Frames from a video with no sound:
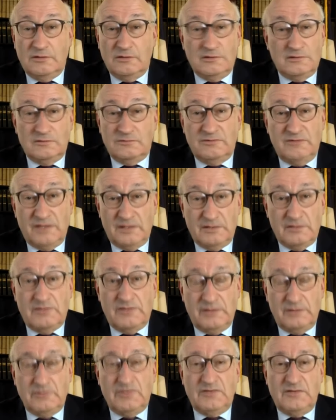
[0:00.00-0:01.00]
Oh,
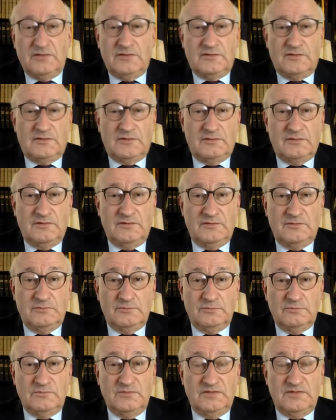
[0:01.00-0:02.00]
there is
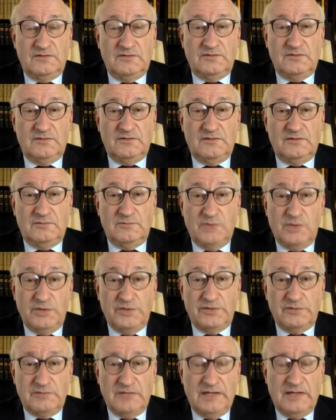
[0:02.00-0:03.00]
this
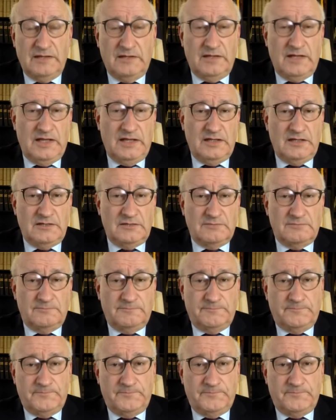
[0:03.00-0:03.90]
bomb, and